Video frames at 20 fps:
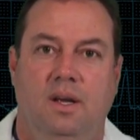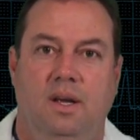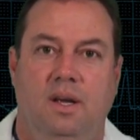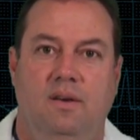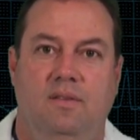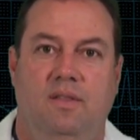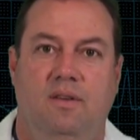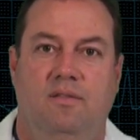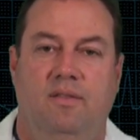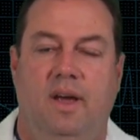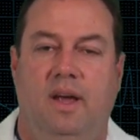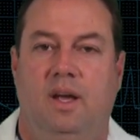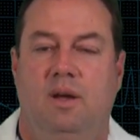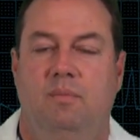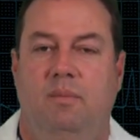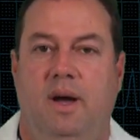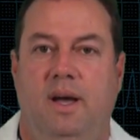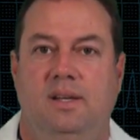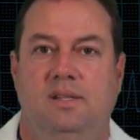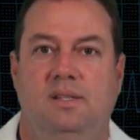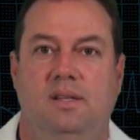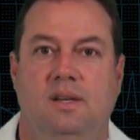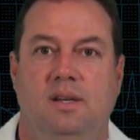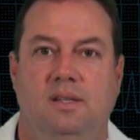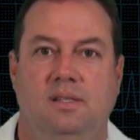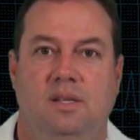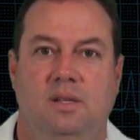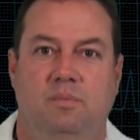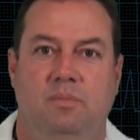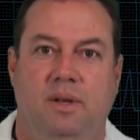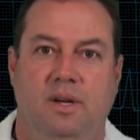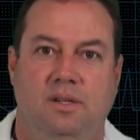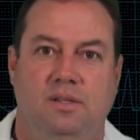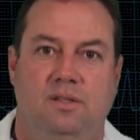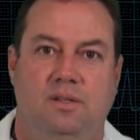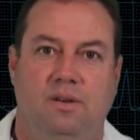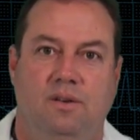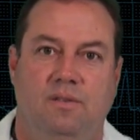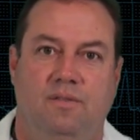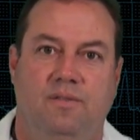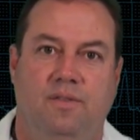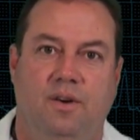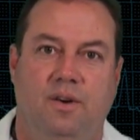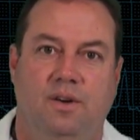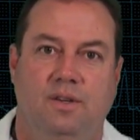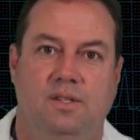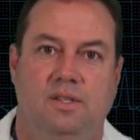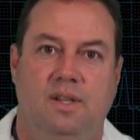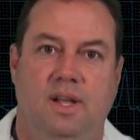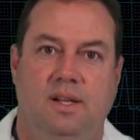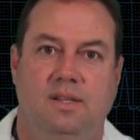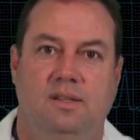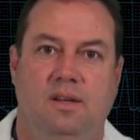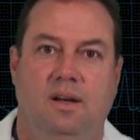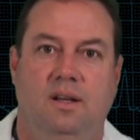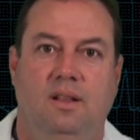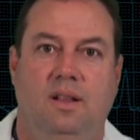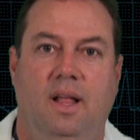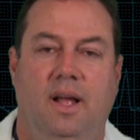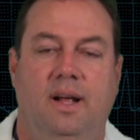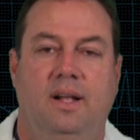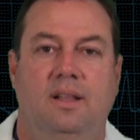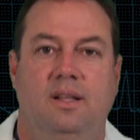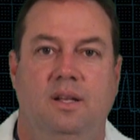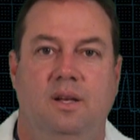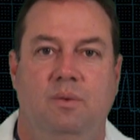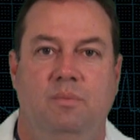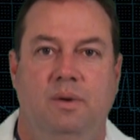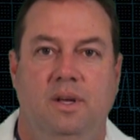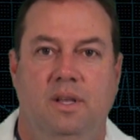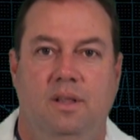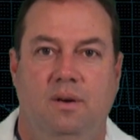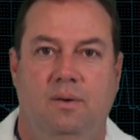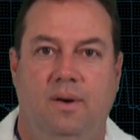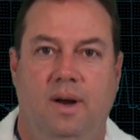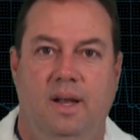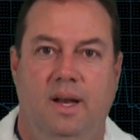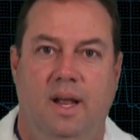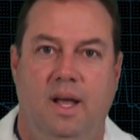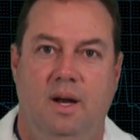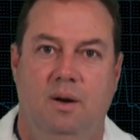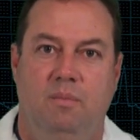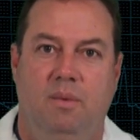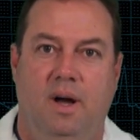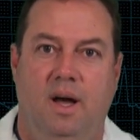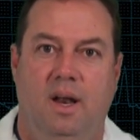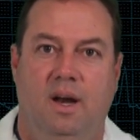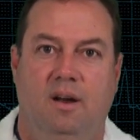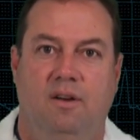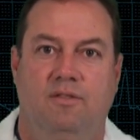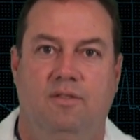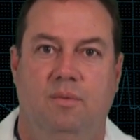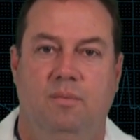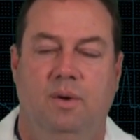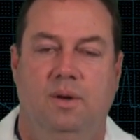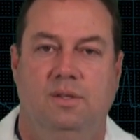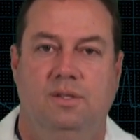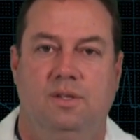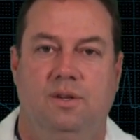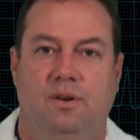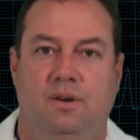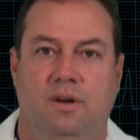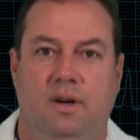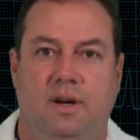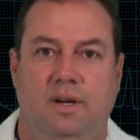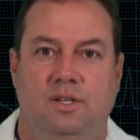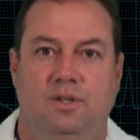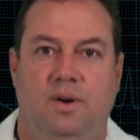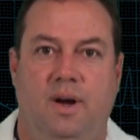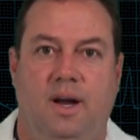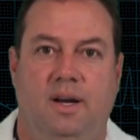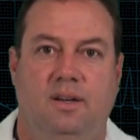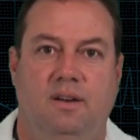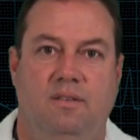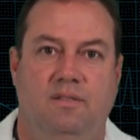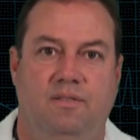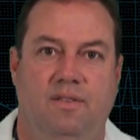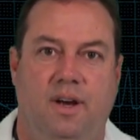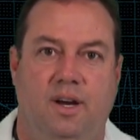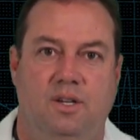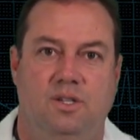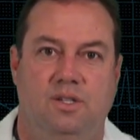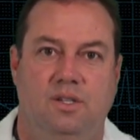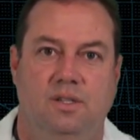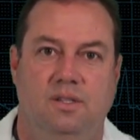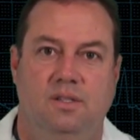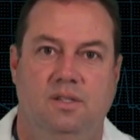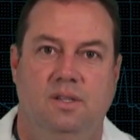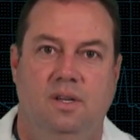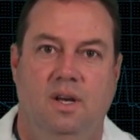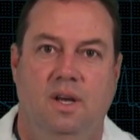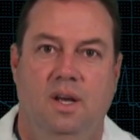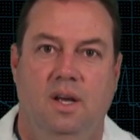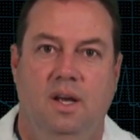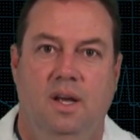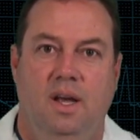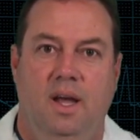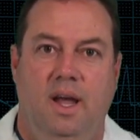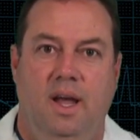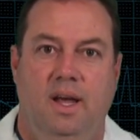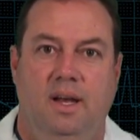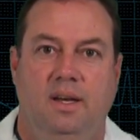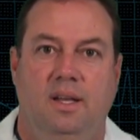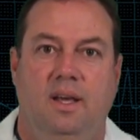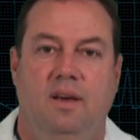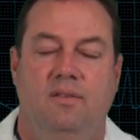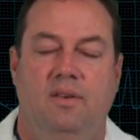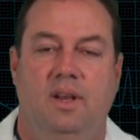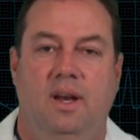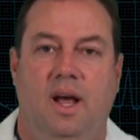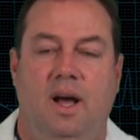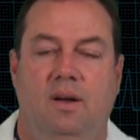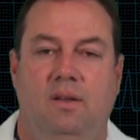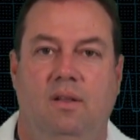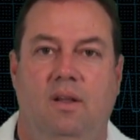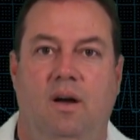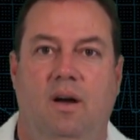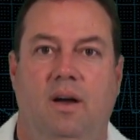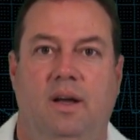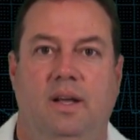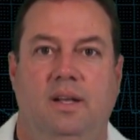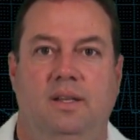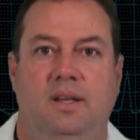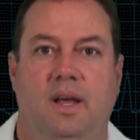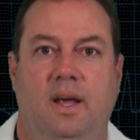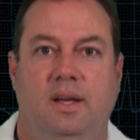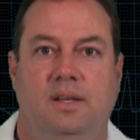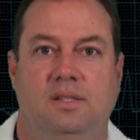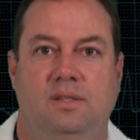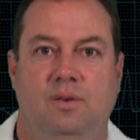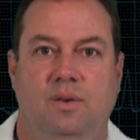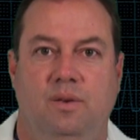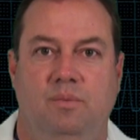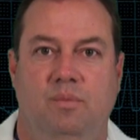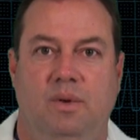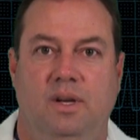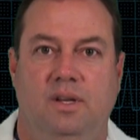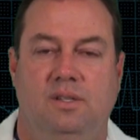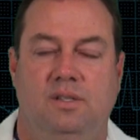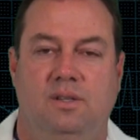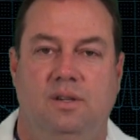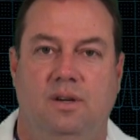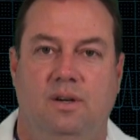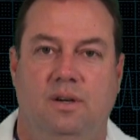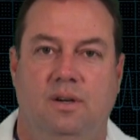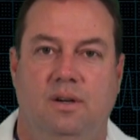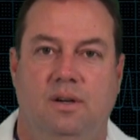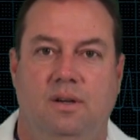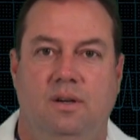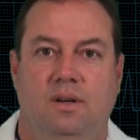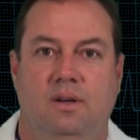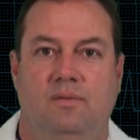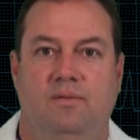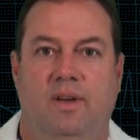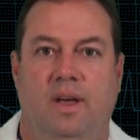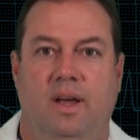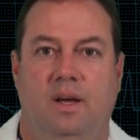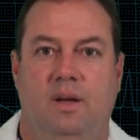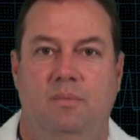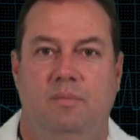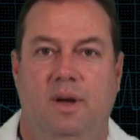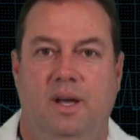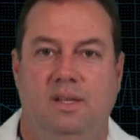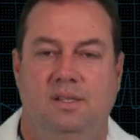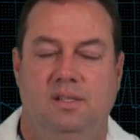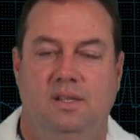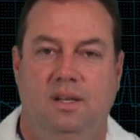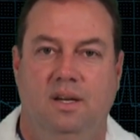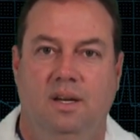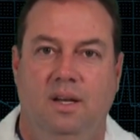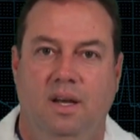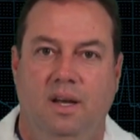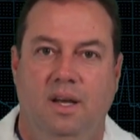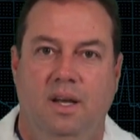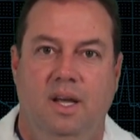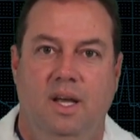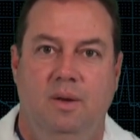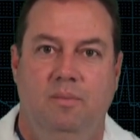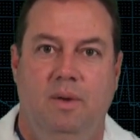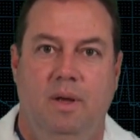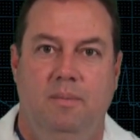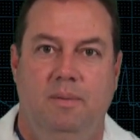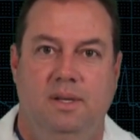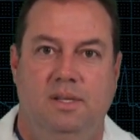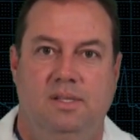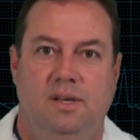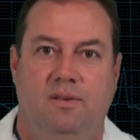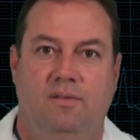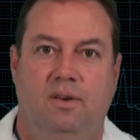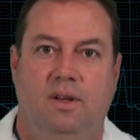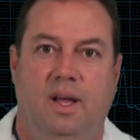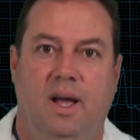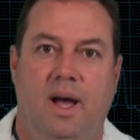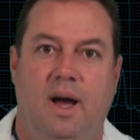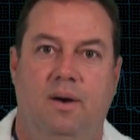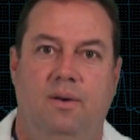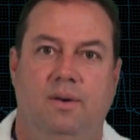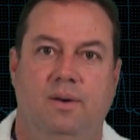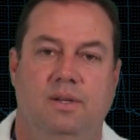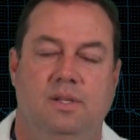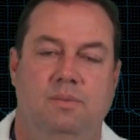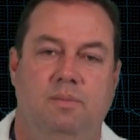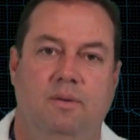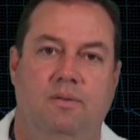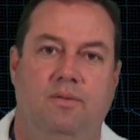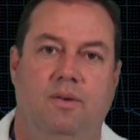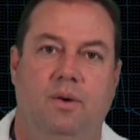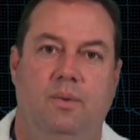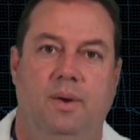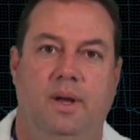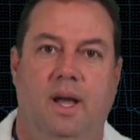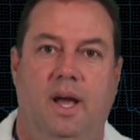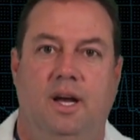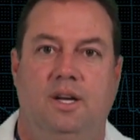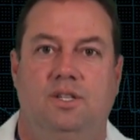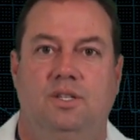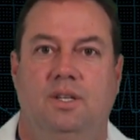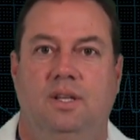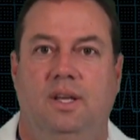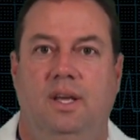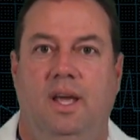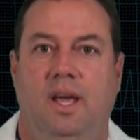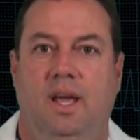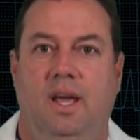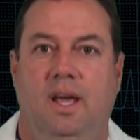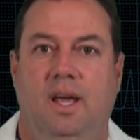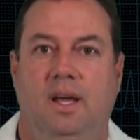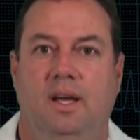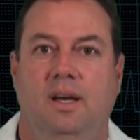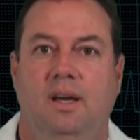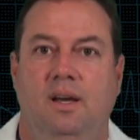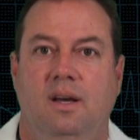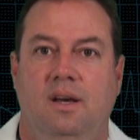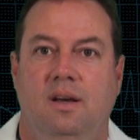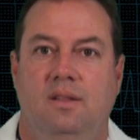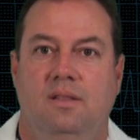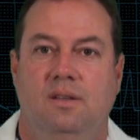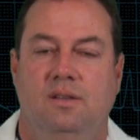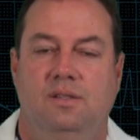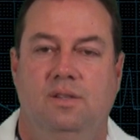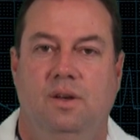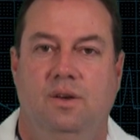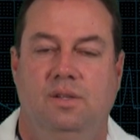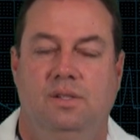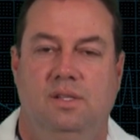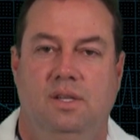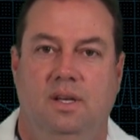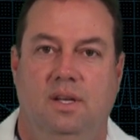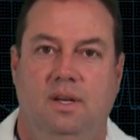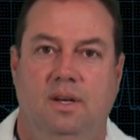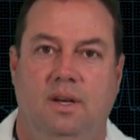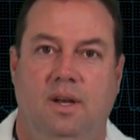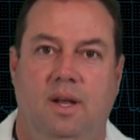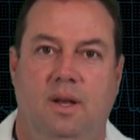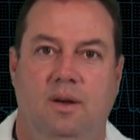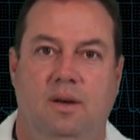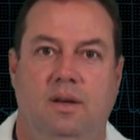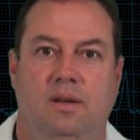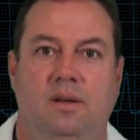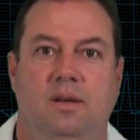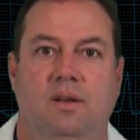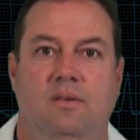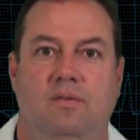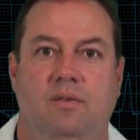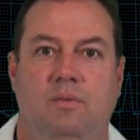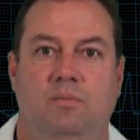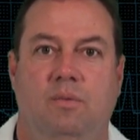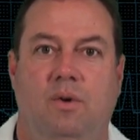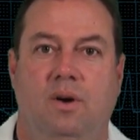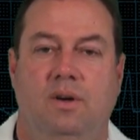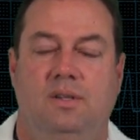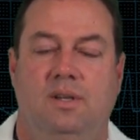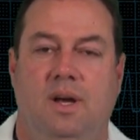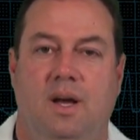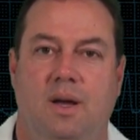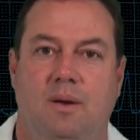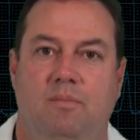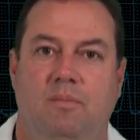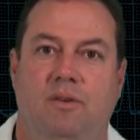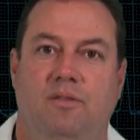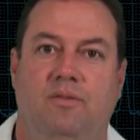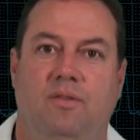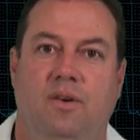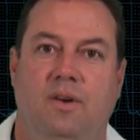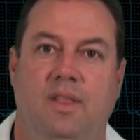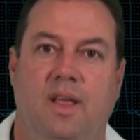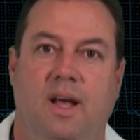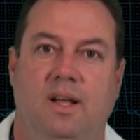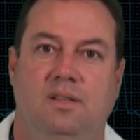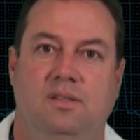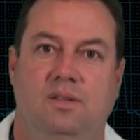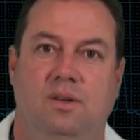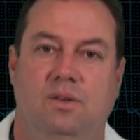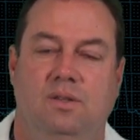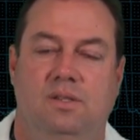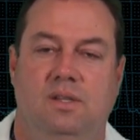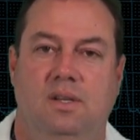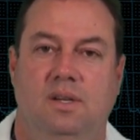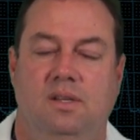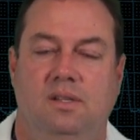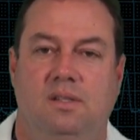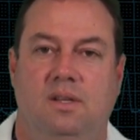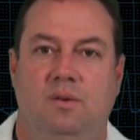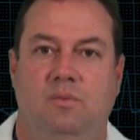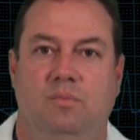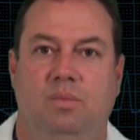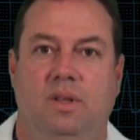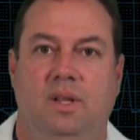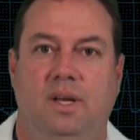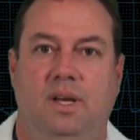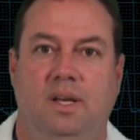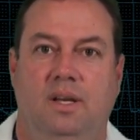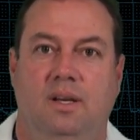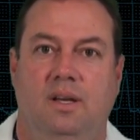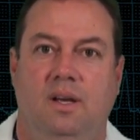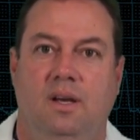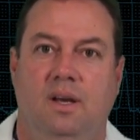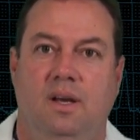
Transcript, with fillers: if the vancomycin is administered first, that's unlikely to be the right antibiotic for most urinary tract infections. And given how long it takes to administer vancomycin, it may be several hours before we actually hang the Zosyn and even more time before that Zosyn is complete.